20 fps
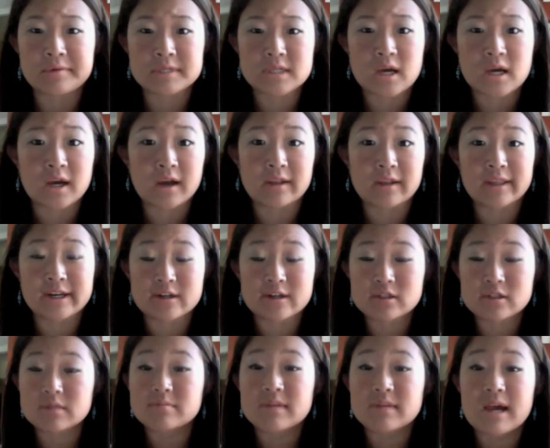unclear
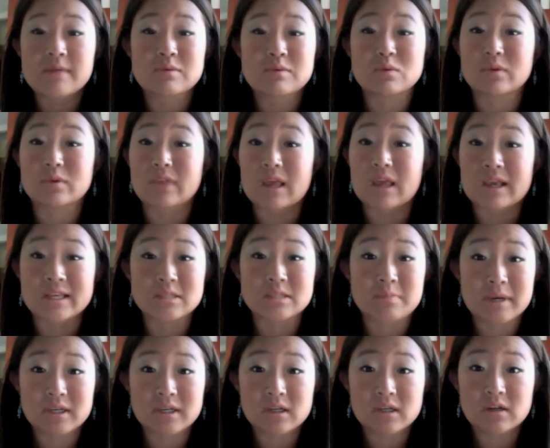sometimes what they
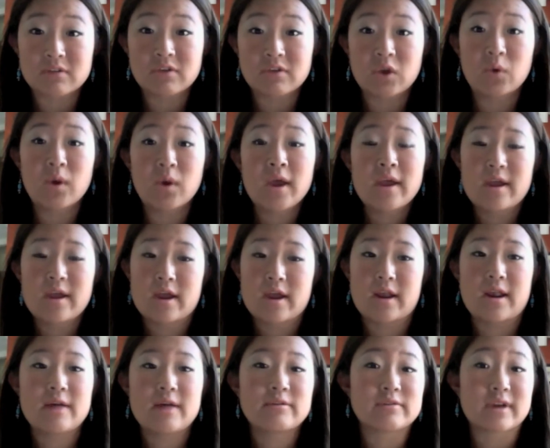expected of you.
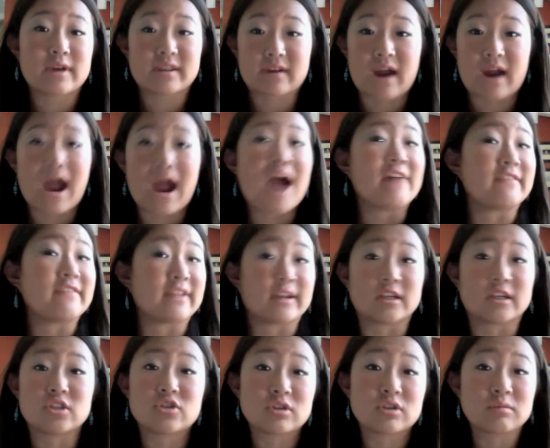And I would rather have an
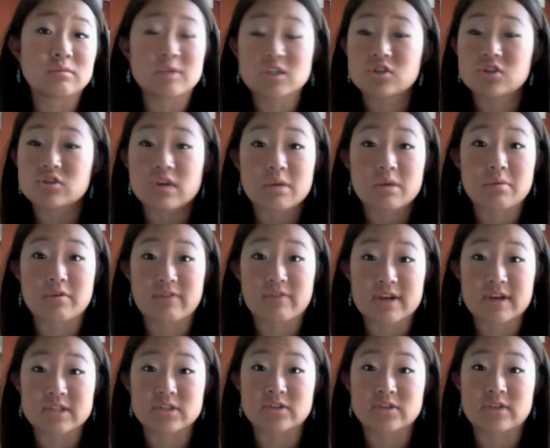extremely strict
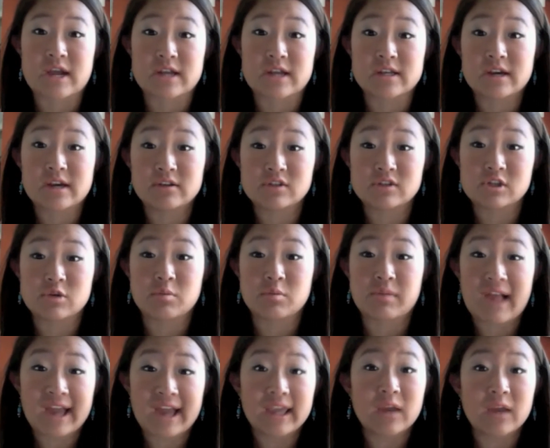professor that tells you
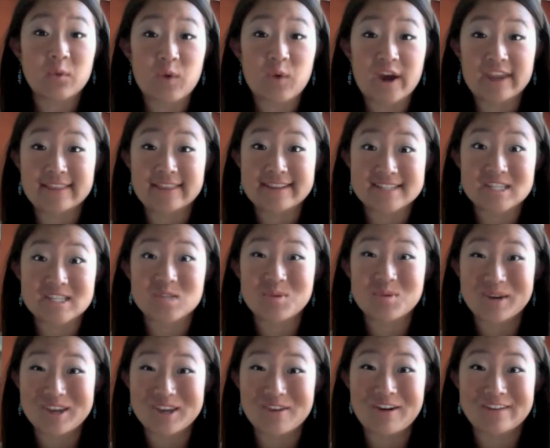black and white, this
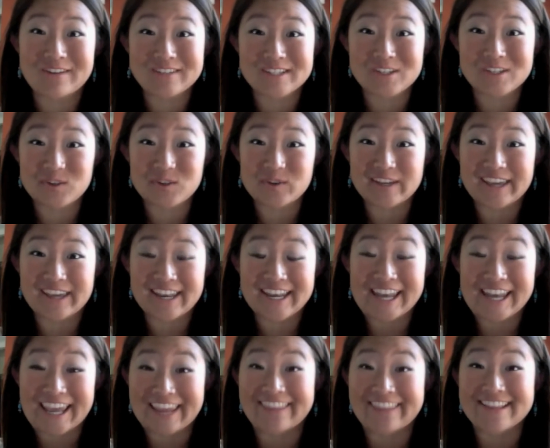is what you have to do to get
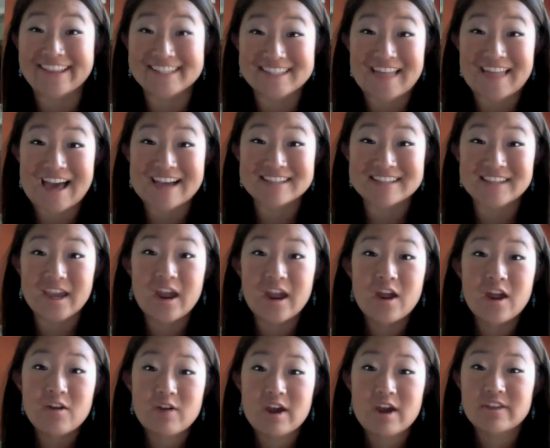an A in this class,
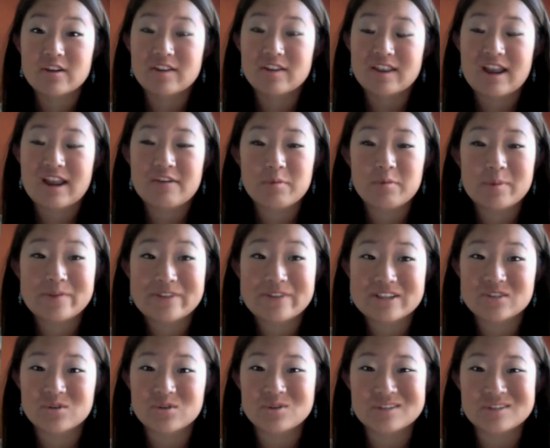rather than have a
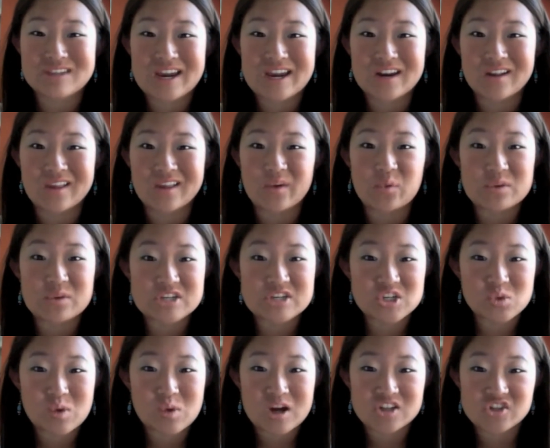professor who's kind of like
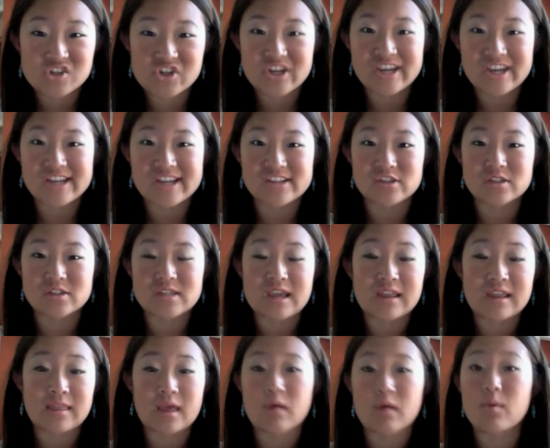wishy-washy and just
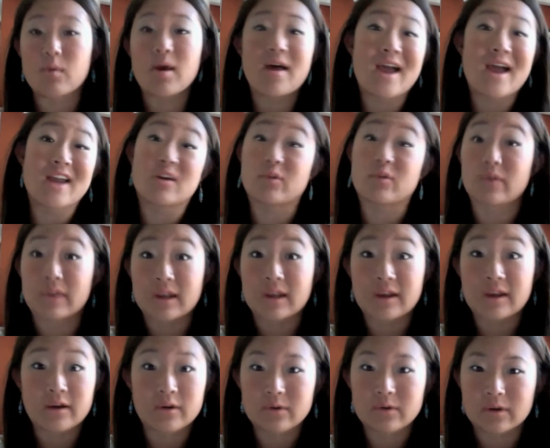saying like, well, I don't really
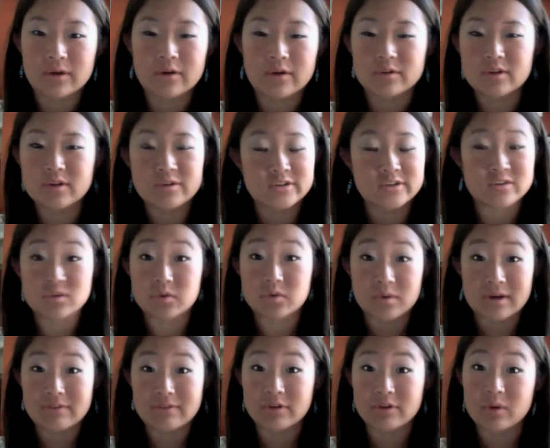know, you know, you just
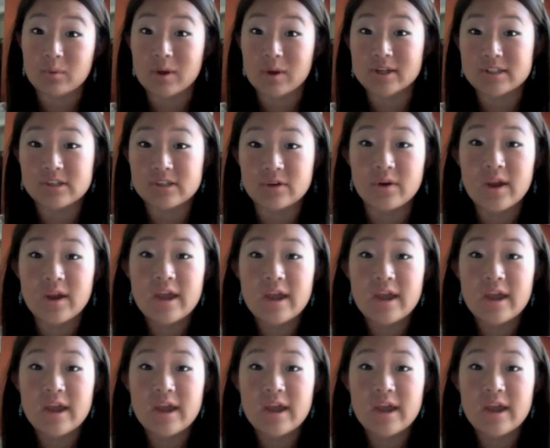do whatever you want to.